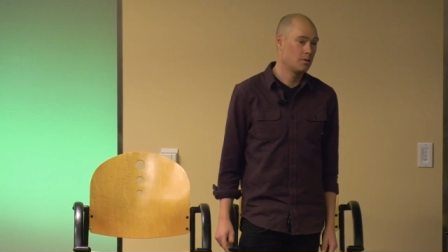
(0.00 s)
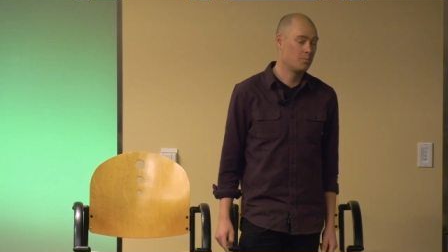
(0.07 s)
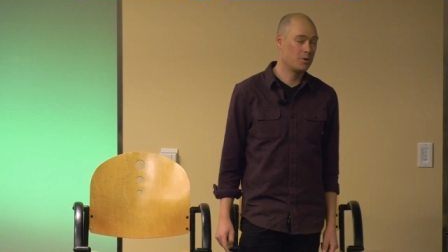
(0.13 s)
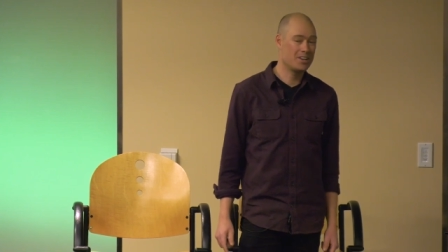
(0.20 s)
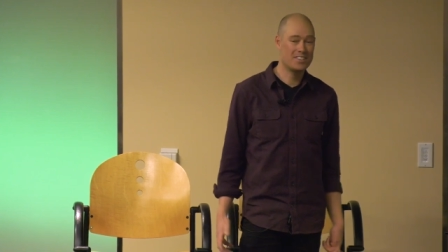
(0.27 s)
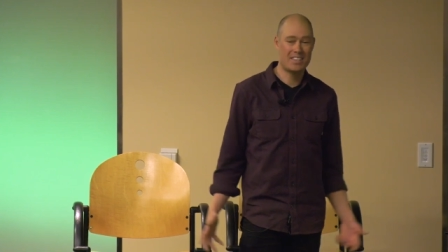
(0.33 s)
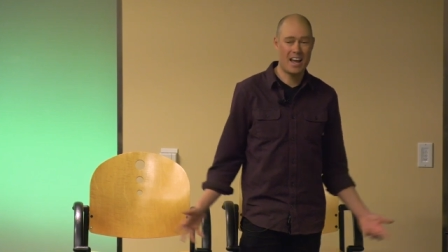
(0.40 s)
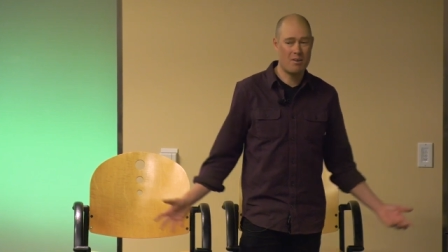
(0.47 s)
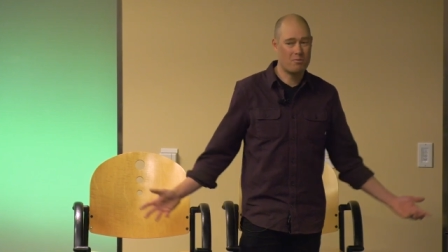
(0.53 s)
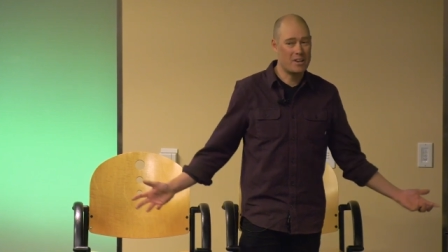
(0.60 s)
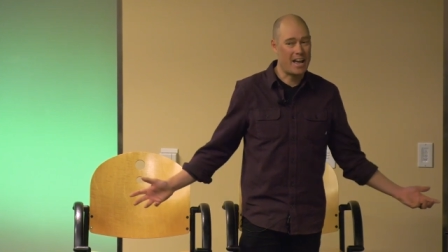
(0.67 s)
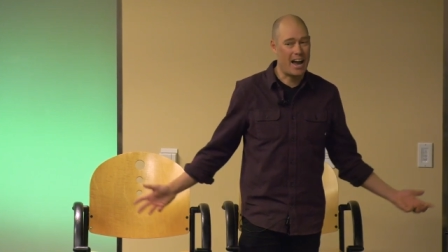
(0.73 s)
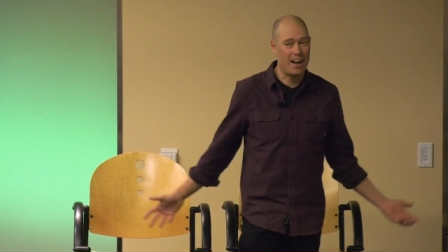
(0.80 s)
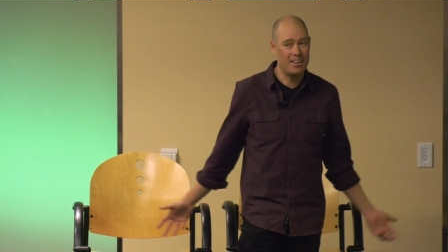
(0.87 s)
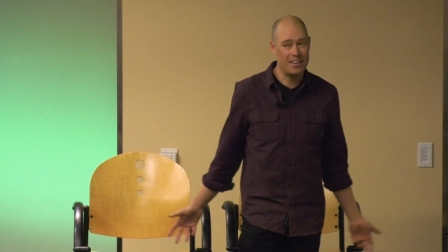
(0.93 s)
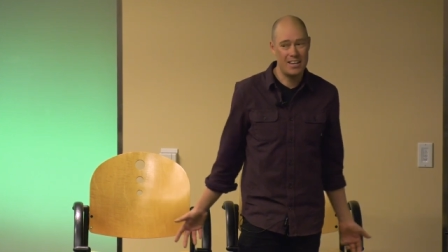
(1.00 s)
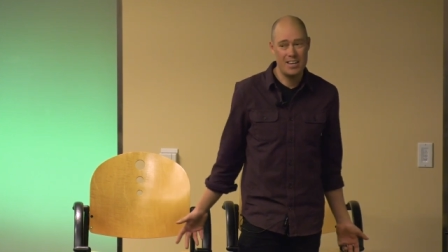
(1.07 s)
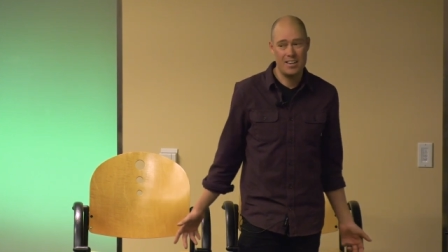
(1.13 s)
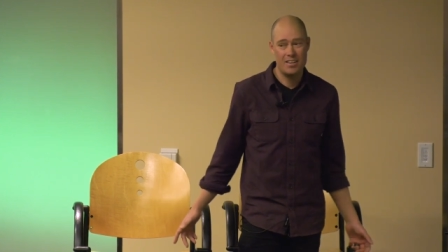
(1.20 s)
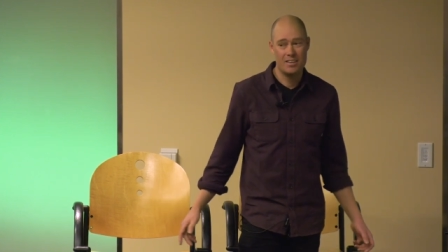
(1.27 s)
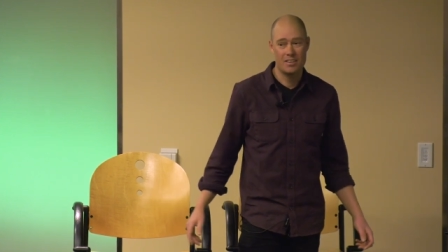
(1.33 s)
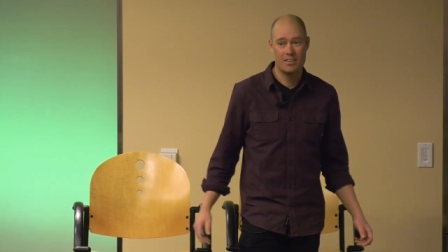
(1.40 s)
But is that
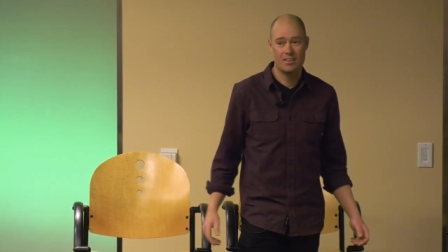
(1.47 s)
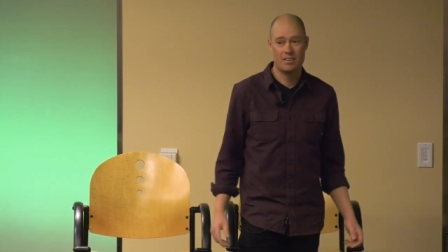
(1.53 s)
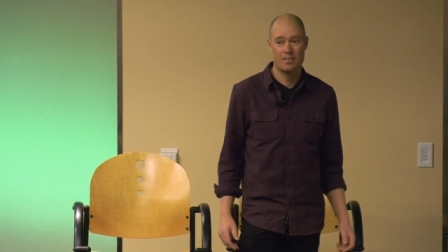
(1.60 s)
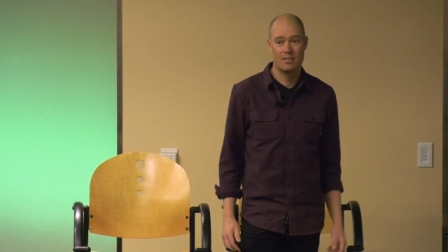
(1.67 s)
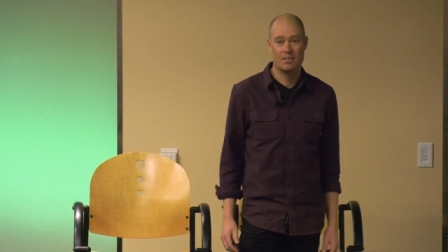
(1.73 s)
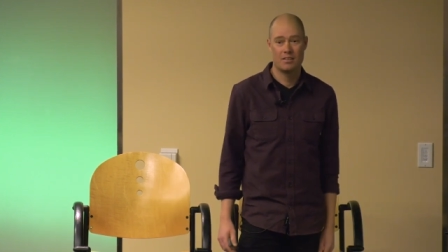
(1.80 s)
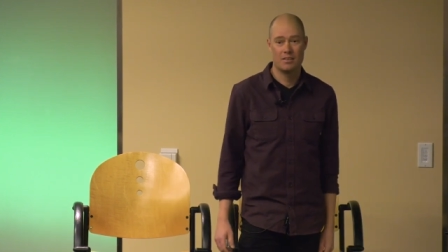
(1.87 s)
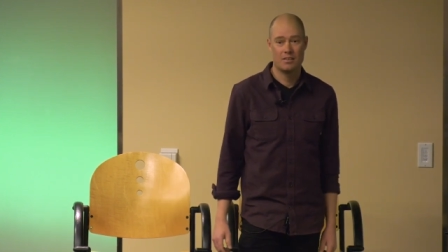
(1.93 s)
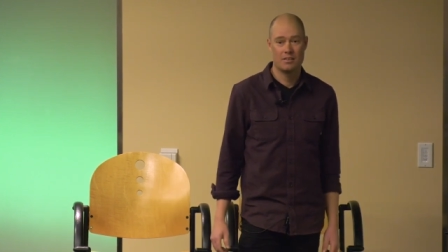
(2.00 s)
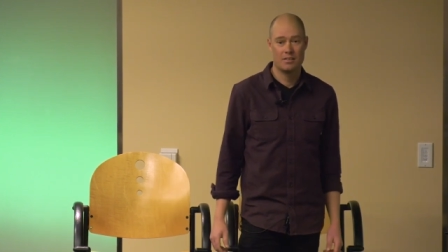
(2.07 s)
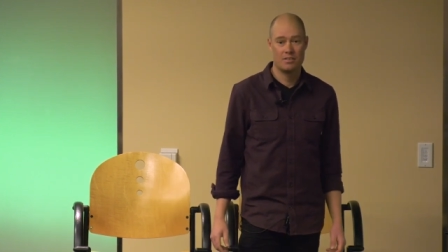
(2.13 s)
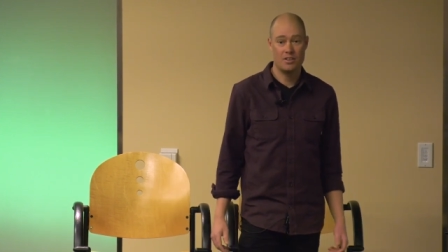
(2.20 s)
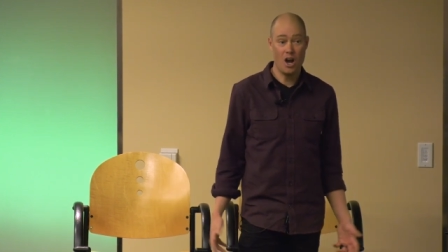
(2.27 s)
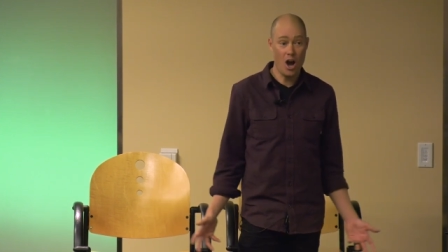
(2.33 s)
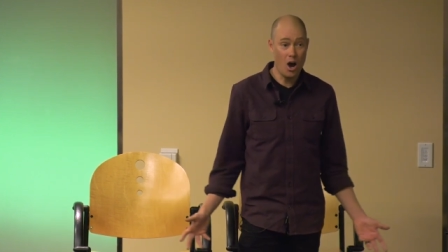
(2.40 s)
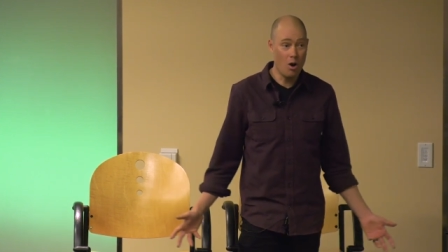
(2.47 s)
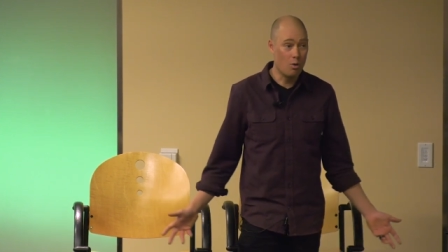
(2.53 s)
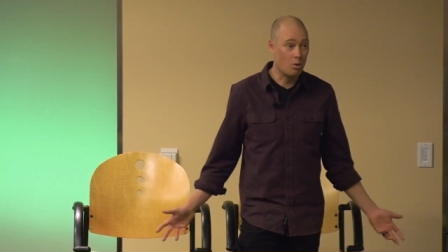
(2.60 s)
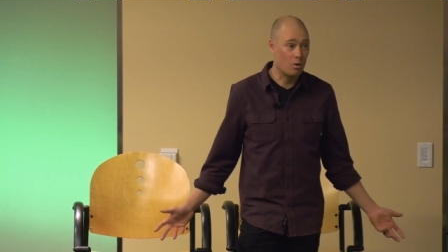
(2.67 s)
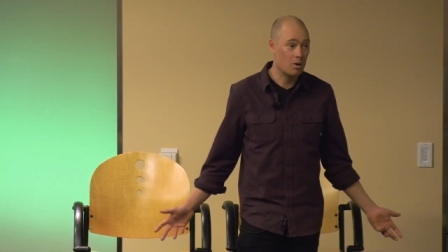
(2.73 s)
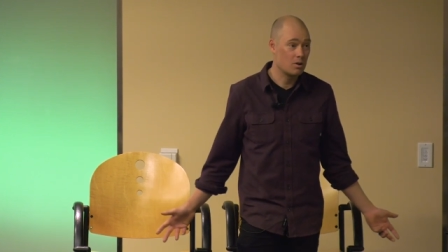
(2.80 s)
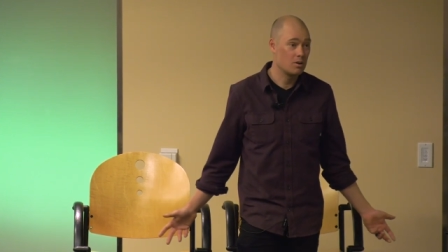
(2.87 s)
reality?
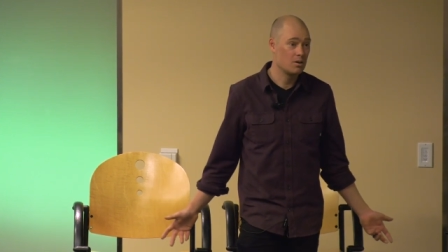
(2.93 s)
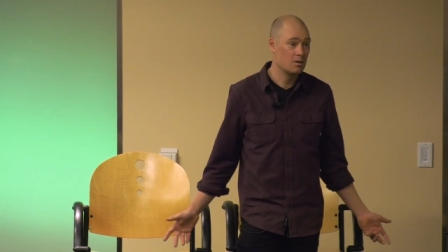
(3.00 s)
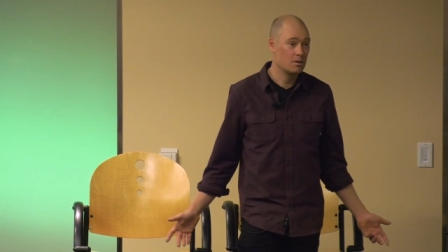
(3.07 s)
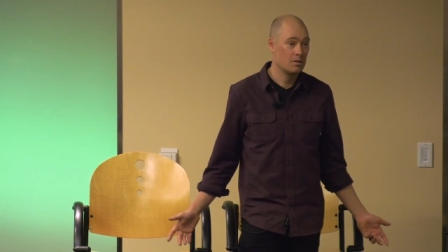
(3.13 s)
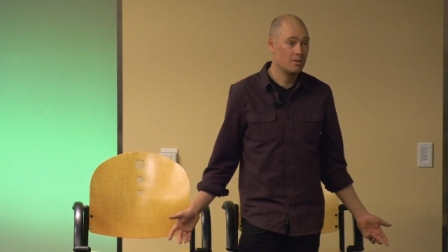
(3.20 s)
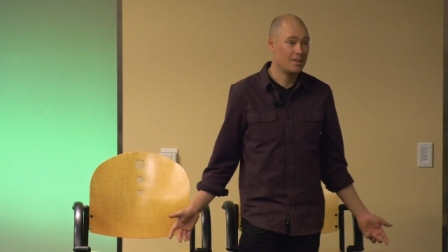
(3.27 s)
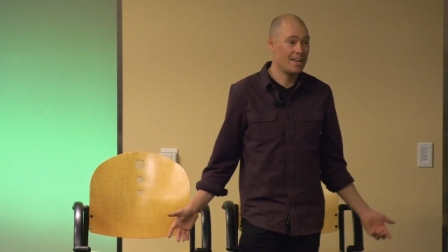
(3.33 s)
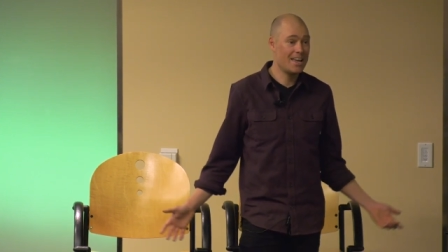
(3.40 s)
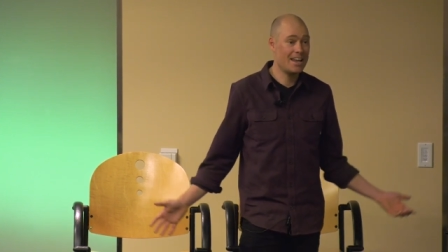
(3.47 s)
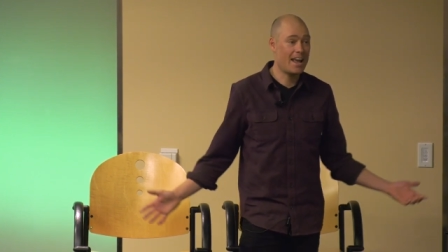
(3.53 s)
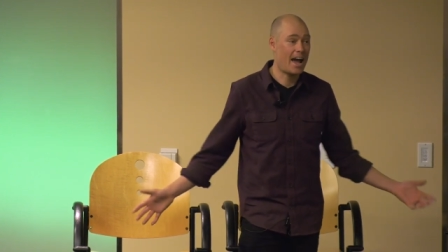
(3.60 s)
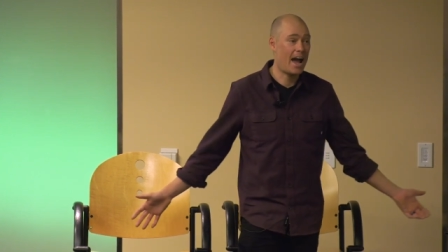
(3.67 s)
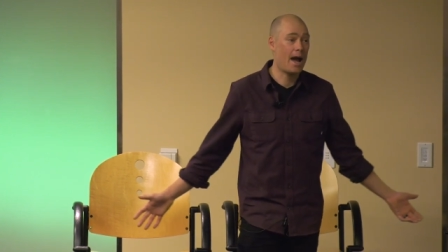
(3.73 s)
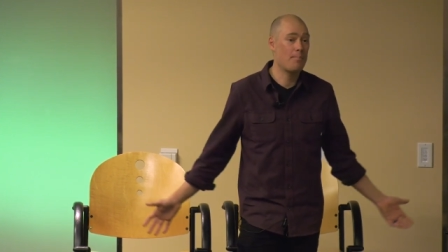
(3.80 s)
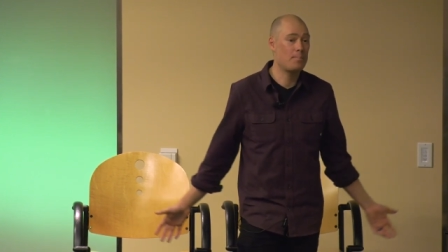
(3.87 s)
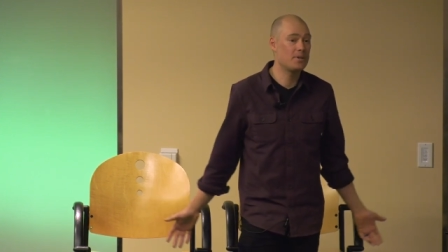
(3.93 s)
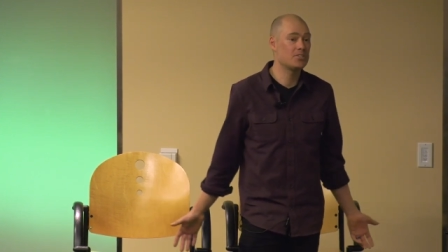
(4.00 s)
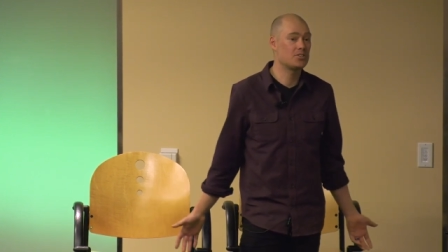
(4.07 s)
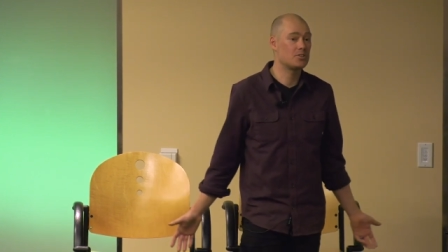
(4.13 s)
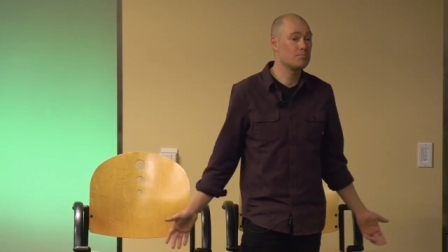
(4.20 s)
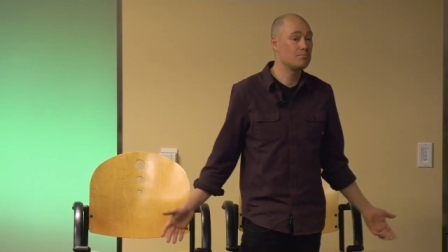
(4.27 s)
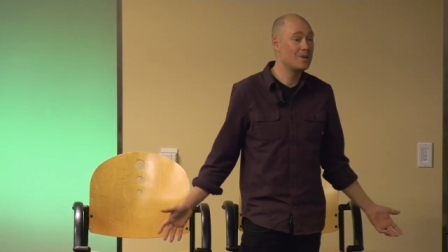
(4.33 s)
No. It
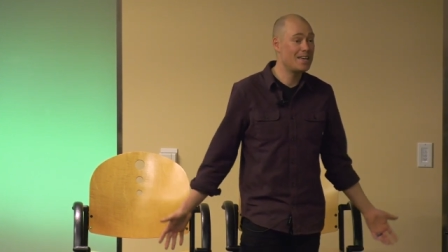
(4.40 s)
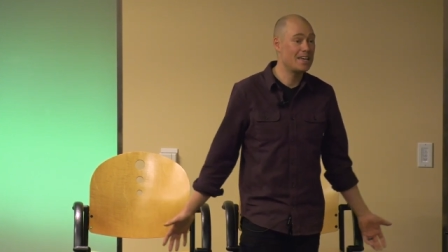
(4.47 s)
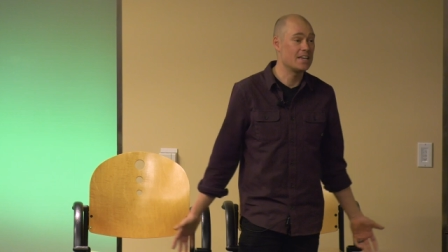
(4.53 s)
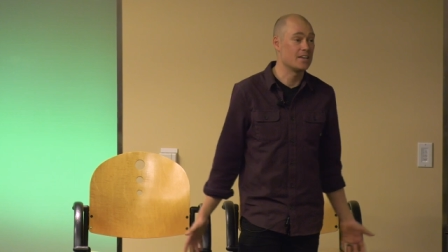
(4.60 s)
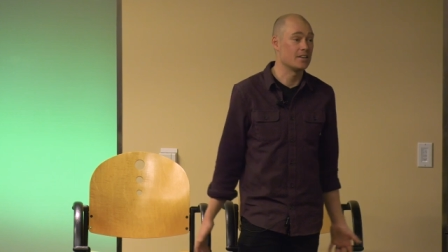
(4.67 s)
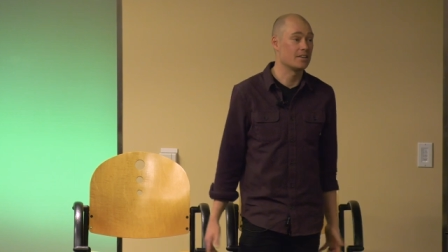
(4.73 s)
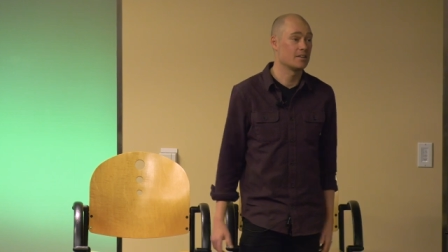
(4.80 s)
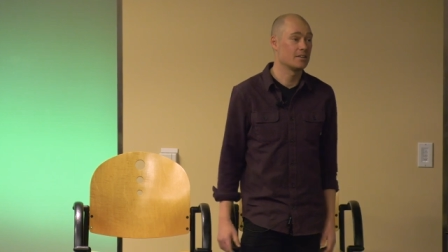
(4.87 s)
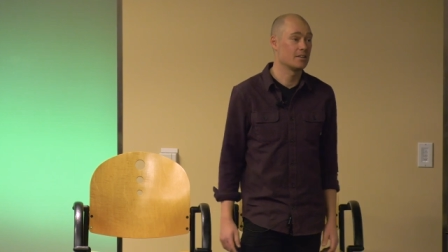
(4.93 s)
happened to me.